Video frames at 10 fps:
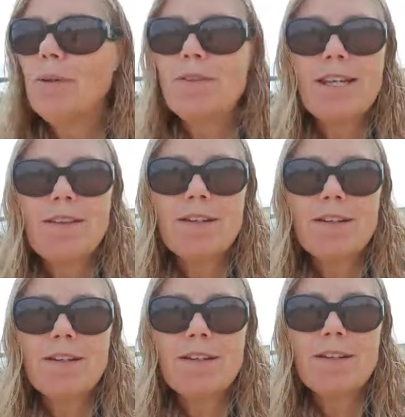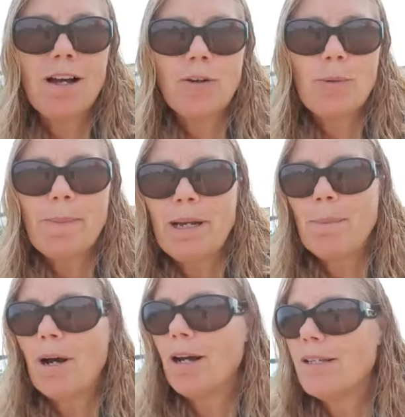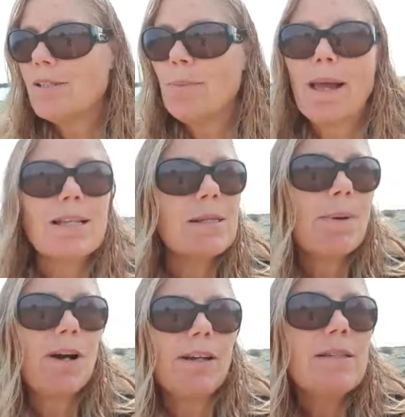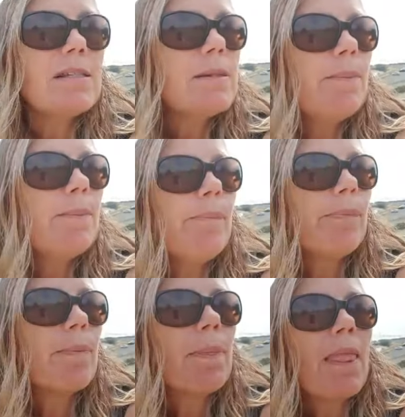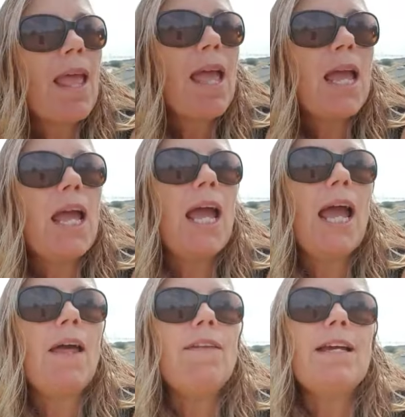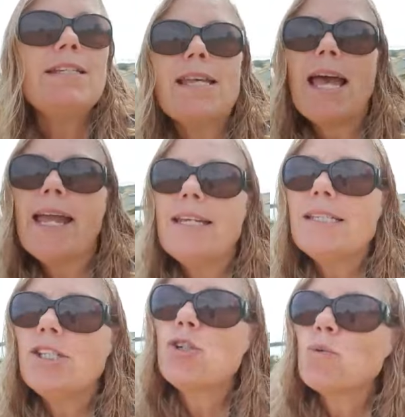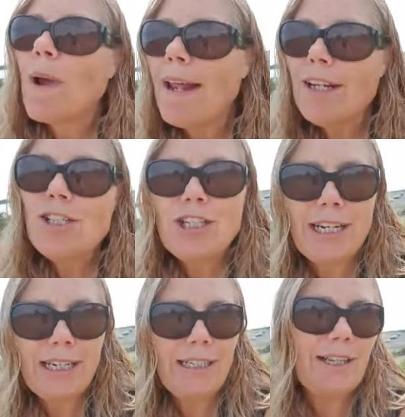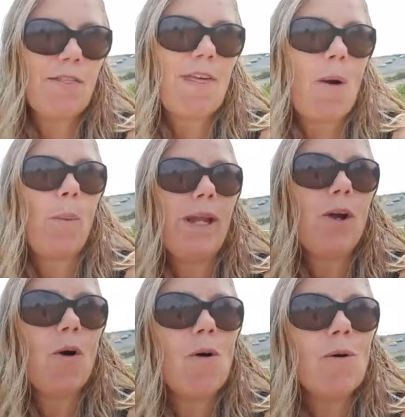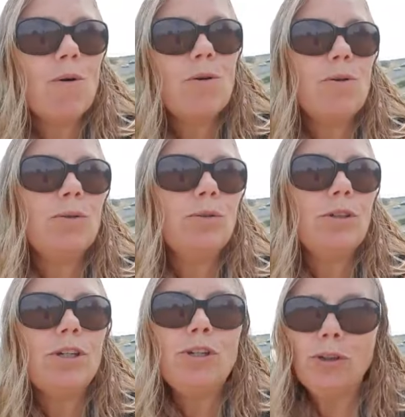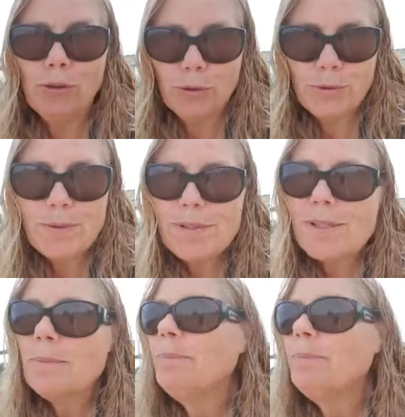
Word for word: would have seen the title, Minimise or Maximise. And there's a strategy that we all use